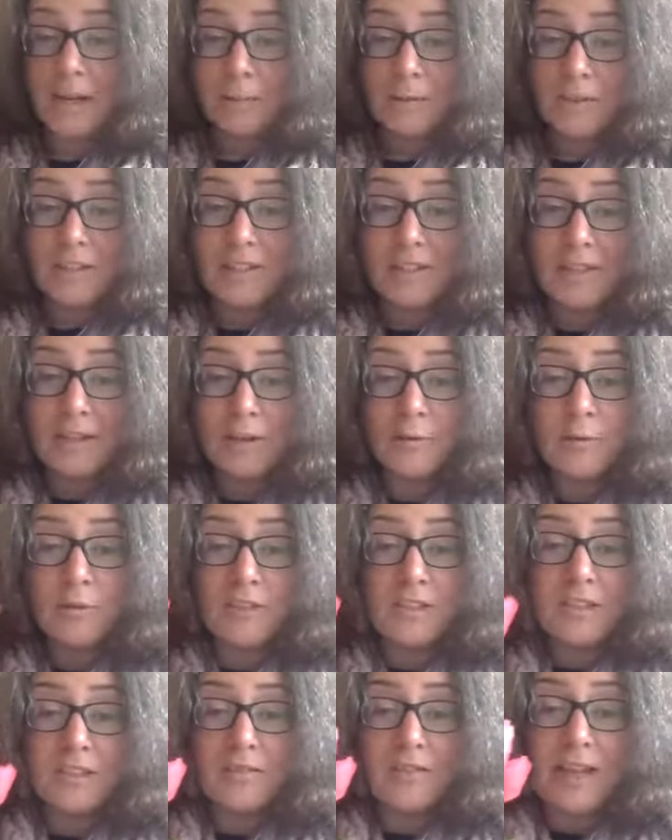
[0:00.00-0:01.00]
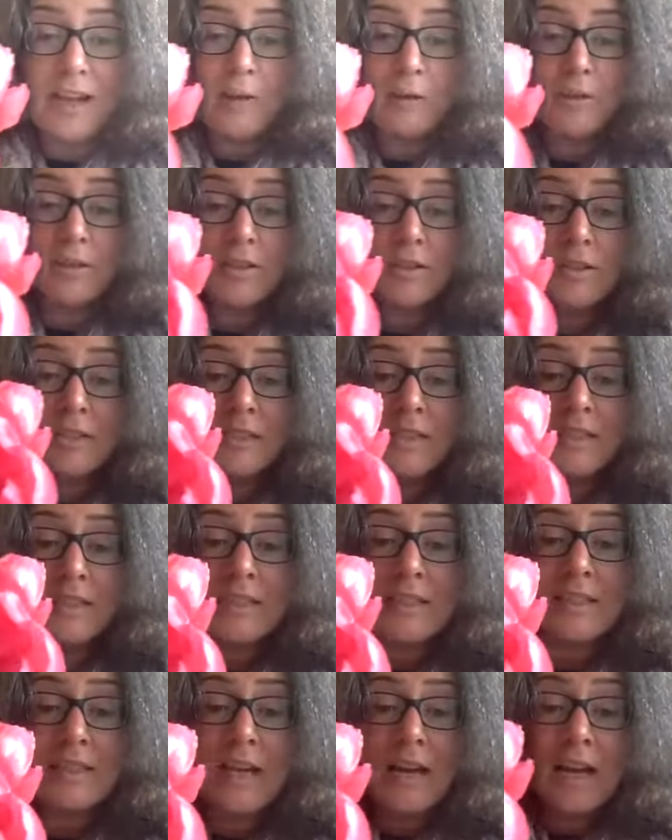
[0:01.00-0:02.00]
I'm just in love with these flowers. Look at
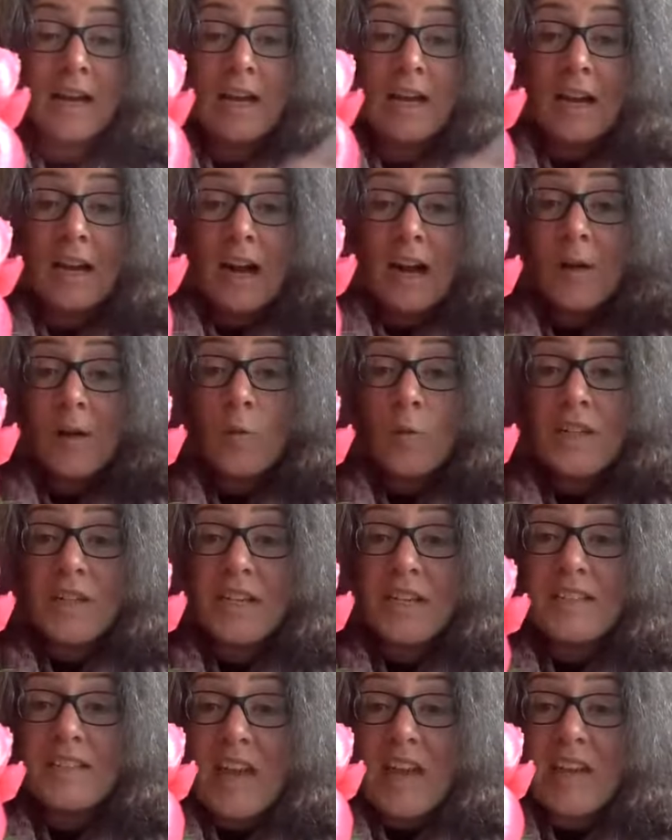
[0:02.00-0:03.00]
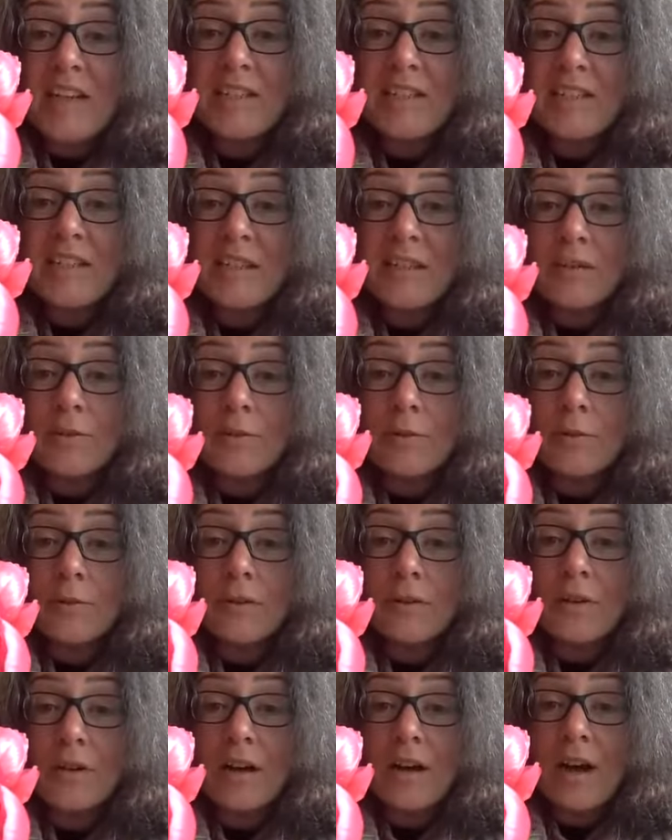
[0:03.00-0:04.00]
this. When I say to you,
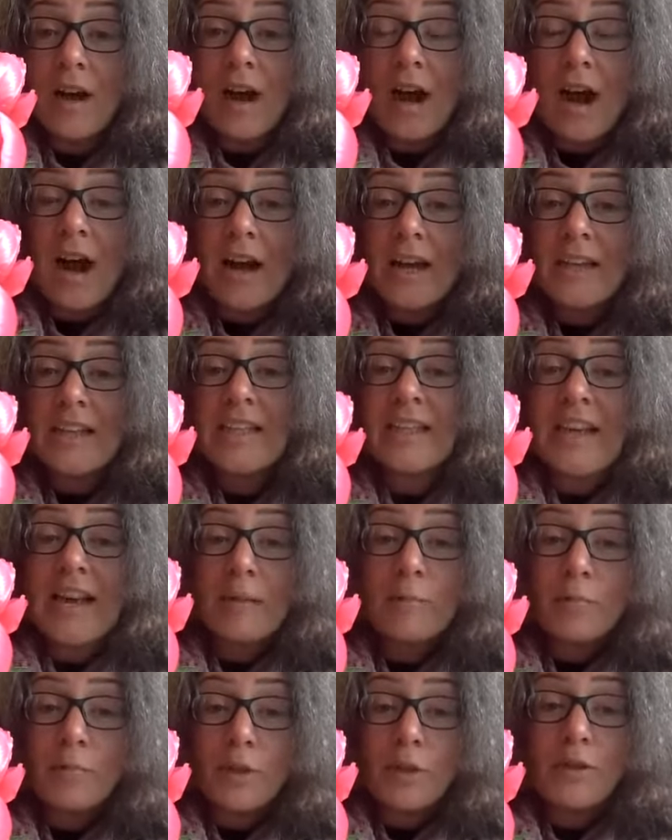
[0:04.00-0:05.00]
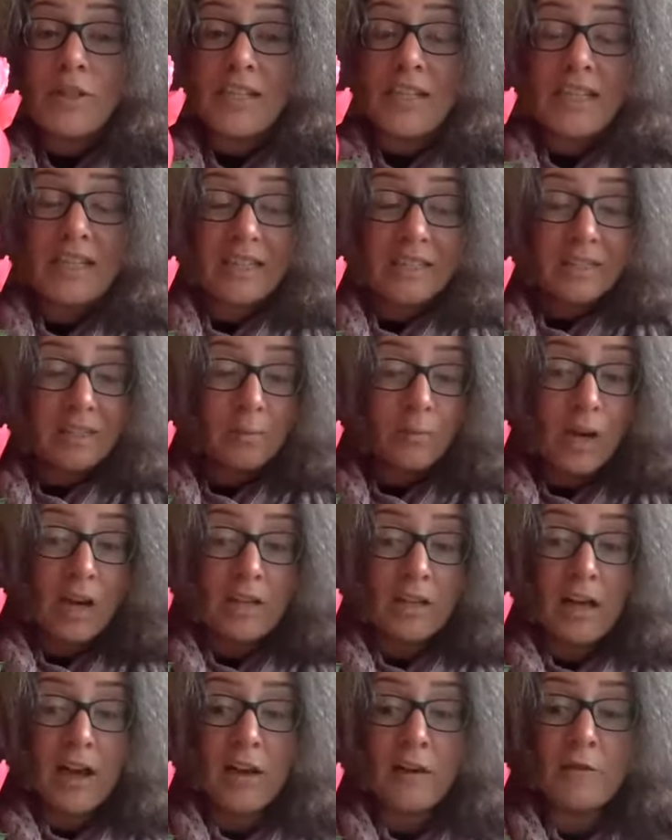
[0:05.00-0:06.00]
I get beauty into my
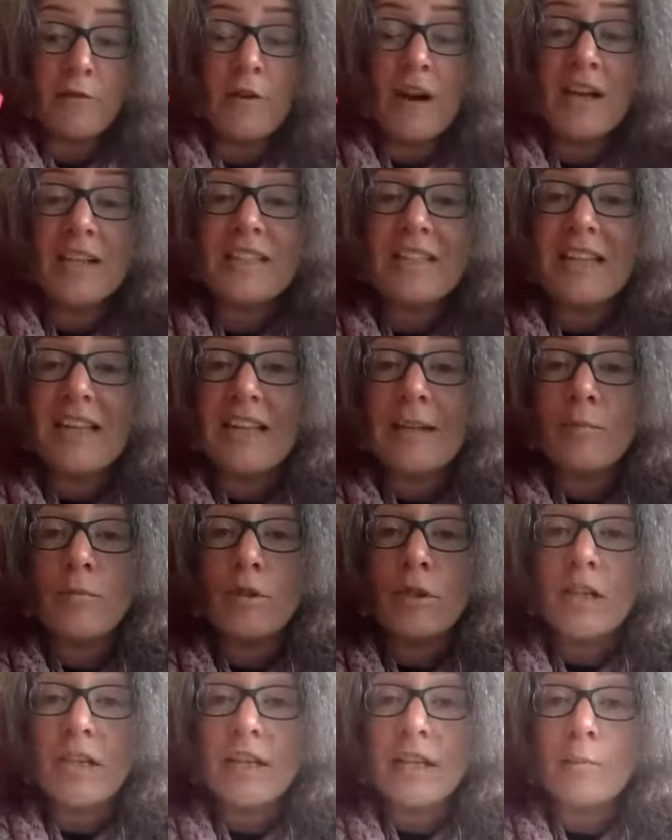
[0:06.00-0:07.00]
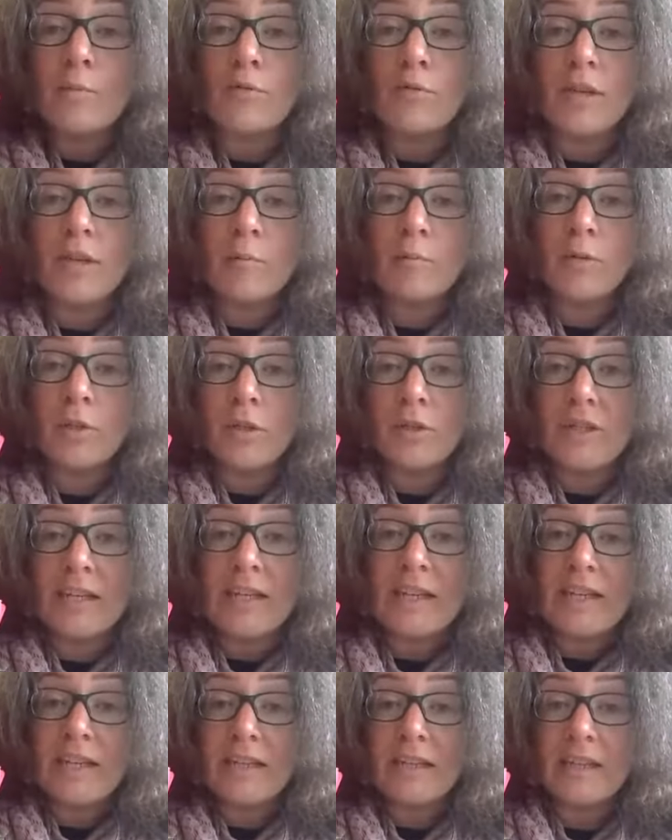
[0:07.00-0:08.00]
life, I deliberately bring beauty
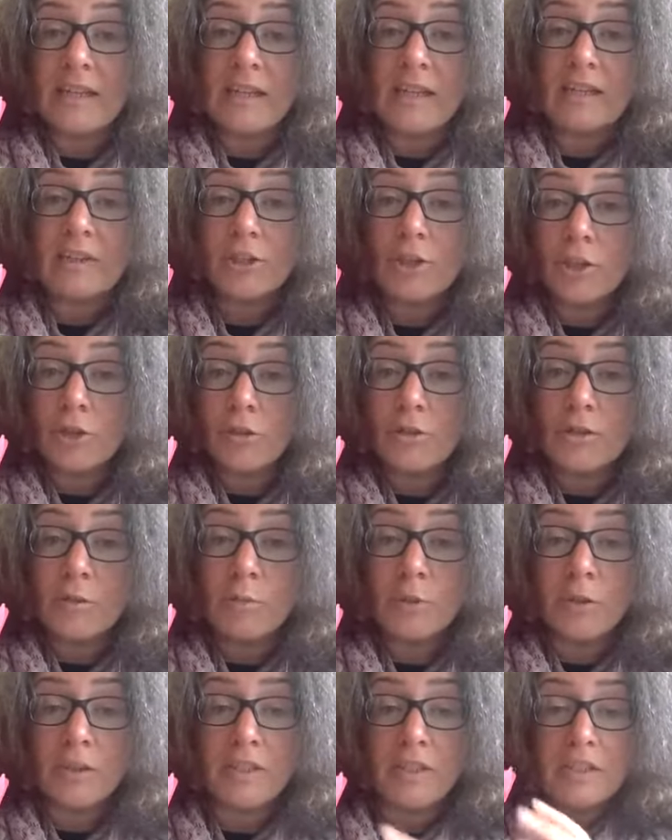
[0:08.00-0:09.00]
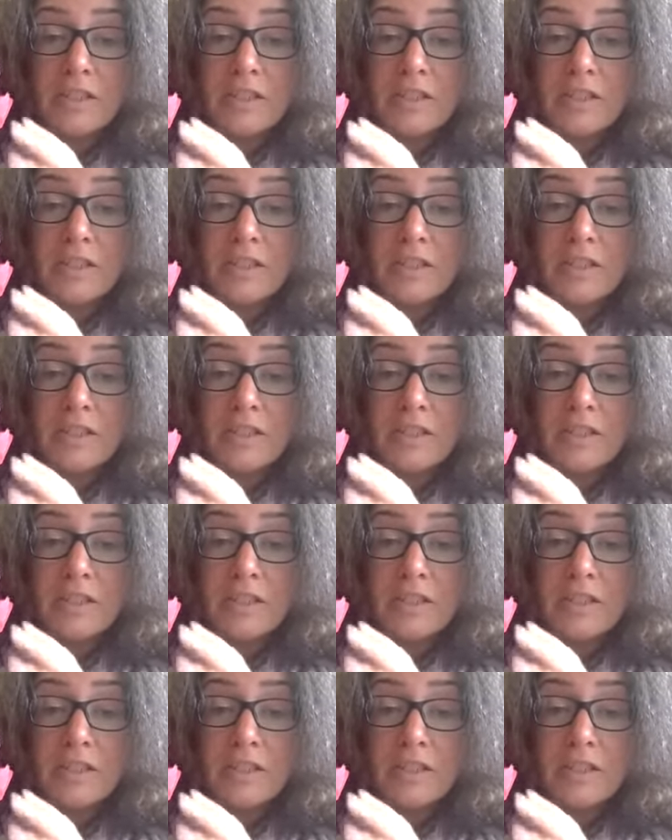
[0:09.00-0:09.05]
in and I choose beauty.